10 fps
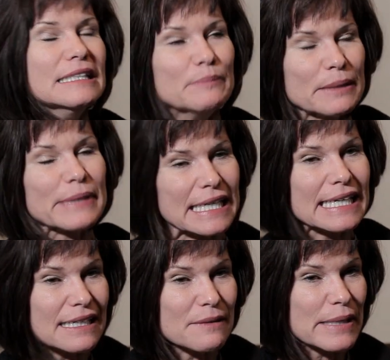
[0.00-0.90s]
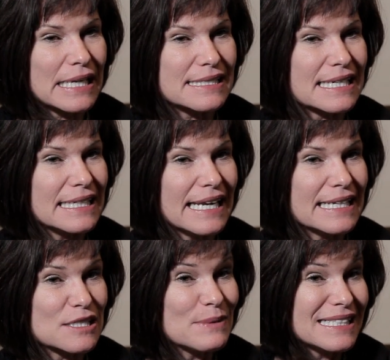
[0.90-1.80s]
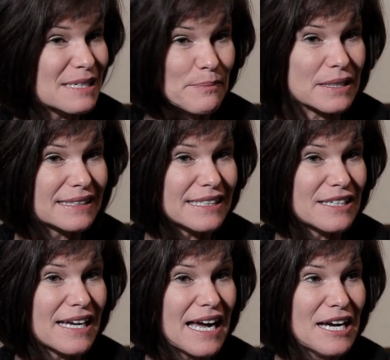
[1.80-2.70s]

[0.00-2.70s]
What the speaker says: but because Canadians, we typically